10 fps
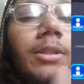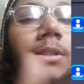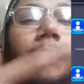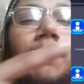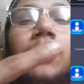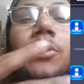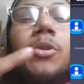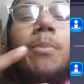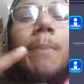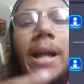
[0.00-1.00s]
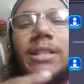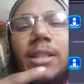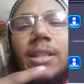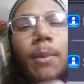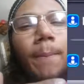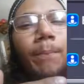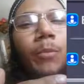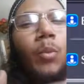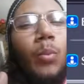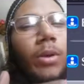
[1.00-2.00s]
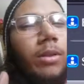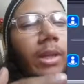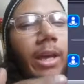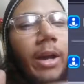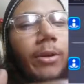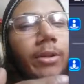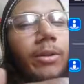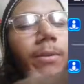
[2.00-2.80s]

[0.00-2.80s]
make sure you match them up with the character's